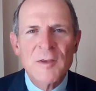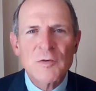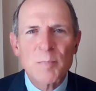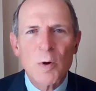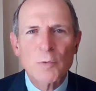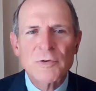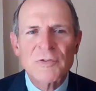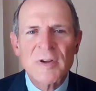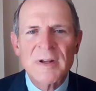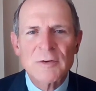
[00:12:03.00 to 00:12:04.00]
This
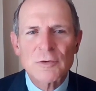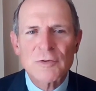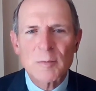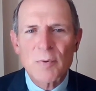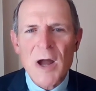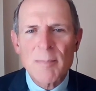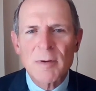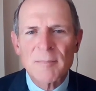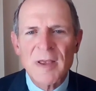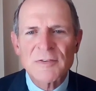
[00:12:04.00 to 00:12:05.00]
poses an interesting
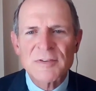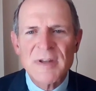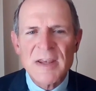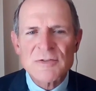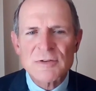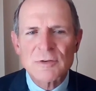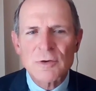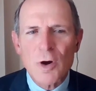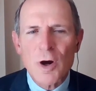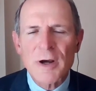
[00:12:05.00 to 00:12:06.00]
problem as
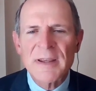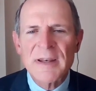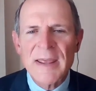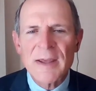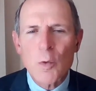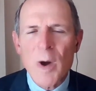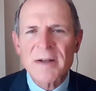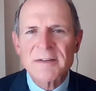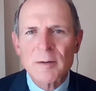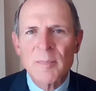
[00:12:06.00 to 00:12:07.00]
nations are in a
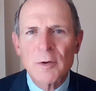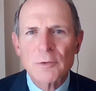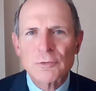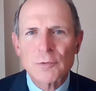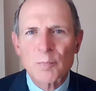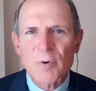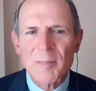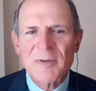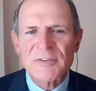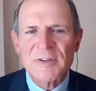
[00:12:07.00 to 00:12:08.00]
quantum
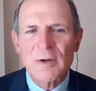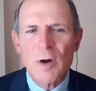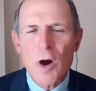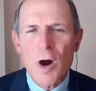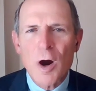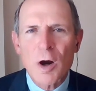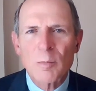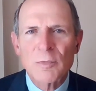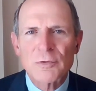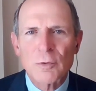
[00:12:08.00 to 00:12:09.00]
supremacy
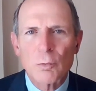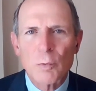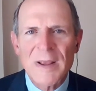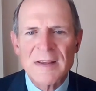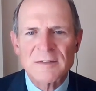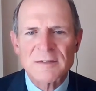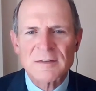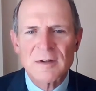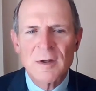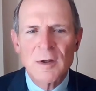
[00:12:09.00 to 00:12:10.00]
arms
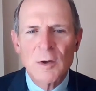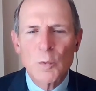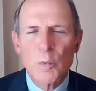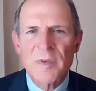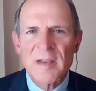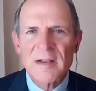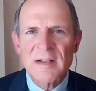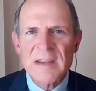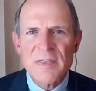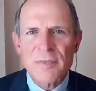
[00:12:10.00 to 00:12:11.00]
race with
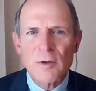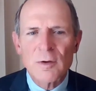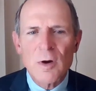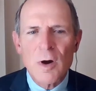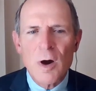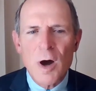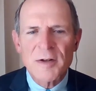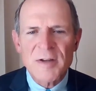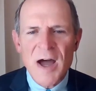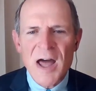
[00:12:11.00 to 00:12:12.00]
lethal,
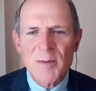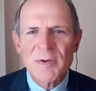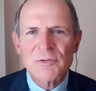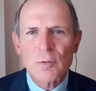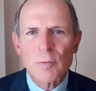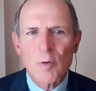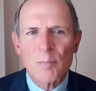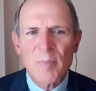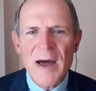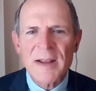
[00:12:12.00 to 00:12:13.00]
autonomous,
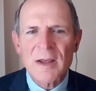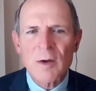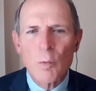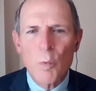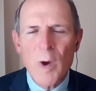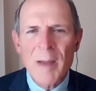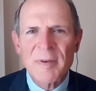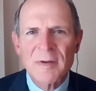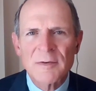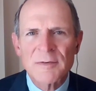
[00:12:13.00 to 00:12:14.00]
robotic
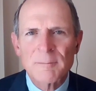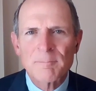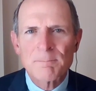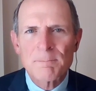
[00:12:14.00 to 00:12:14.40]
weapons.